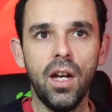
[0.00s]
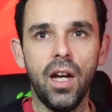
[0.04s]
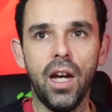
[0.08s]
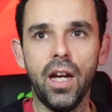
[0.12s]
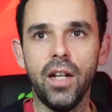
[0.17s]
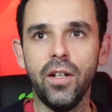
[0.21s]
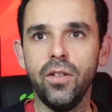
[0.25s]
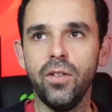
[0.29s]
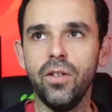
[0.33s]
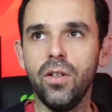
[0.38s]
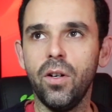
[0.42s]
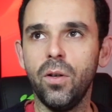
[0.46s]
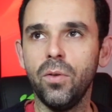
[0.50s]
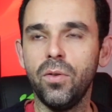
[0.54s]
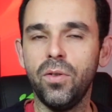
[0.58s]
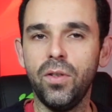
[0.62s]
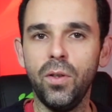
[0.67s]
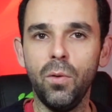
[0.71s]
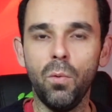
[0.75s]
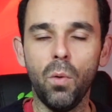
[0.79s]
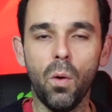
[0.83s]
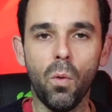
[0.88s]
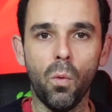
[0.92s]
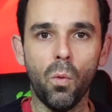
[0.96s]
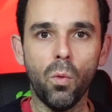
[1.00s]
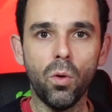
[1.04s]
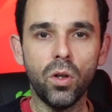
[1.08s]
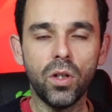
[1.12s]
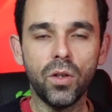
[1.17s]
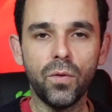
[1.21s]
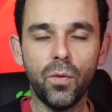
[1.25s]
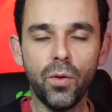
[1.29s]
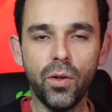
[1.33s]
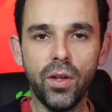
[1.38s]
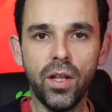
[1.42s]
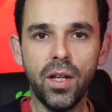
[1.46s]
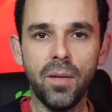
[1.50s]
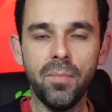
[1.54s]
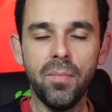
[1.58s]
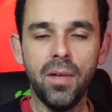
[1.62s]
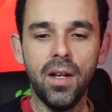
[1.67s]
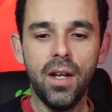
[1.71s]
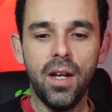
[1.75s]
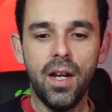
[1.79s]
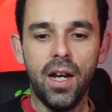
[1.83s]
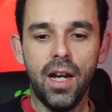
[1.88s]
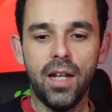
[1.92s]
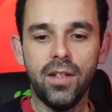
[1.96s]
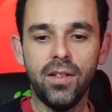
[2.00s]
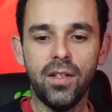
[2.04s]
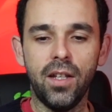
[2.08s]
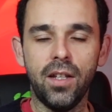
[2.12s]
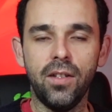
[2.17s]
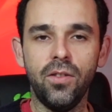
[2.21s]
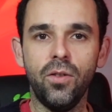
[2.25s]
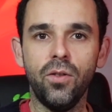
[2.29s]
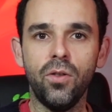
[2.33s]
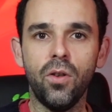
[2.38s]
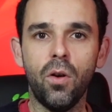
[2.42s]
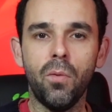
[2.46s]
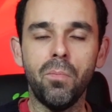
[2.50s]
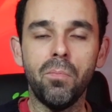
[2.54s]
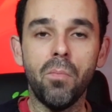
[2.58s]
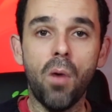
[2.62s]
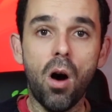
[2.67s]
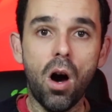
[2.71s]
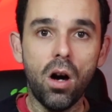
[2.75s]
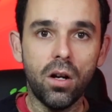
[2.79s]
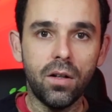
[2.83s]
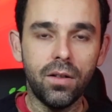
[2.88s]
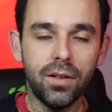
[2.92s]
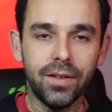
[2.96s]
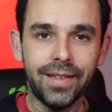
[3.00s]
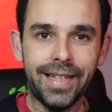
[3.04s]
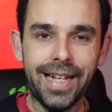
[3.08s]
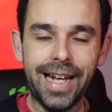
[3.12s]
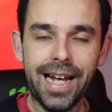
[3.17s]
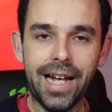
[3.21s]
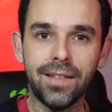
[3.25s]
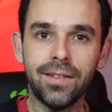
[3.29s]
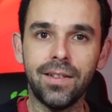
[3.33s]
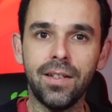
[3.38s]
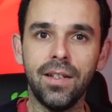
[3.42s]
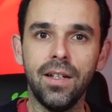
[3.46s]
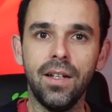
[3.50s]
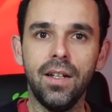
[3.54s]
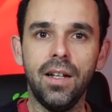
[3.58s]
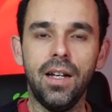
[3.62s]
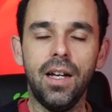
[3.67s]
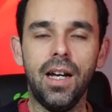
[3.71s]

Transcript: and see what works for them, and then model that.